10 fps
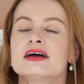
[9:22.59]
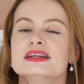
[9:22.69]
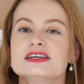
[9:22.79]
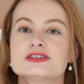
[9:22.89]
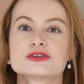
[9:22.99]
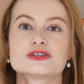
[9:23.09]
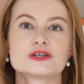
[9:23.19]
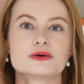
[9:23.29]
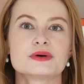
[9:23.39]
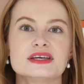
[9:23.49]
These are
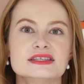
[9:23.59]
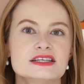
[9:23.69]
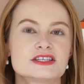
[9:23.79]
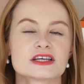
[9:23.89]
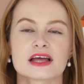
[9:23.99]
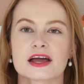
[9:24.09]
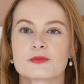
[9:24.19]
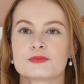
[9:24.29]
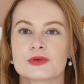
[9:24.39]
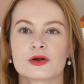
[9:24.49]
so easy to like,
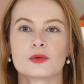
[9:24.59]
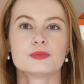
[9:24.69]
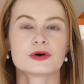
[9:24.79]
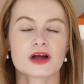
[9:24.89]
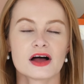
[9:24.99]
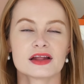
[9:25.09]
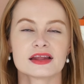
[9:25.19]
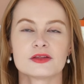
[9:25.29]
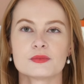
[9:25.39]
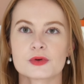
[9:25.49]
you know, put on
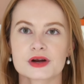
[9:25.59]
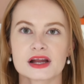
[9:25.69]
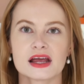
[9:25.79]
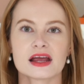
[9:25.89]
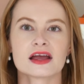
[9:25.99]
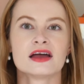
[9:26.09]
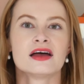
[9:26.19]
in the morning.